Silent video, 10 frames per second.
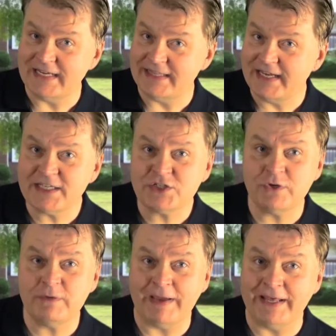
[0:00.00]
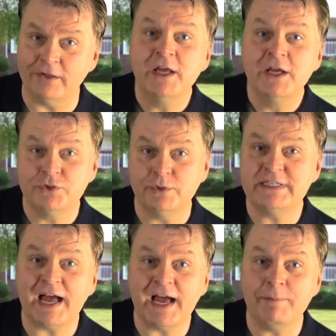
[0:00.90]
in the History panel to a
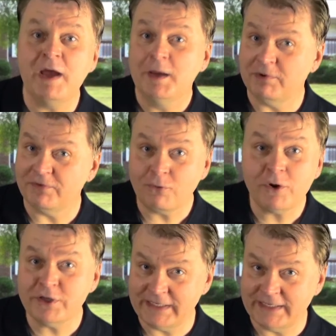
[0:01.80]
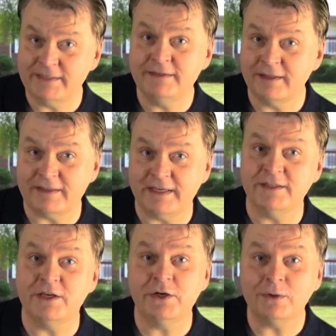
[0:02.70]
time before you did the thing
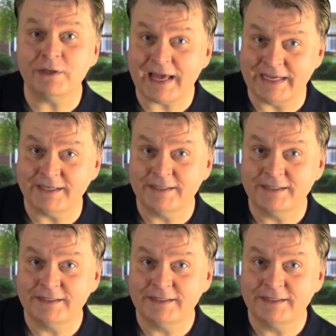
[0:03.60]
that you don't like.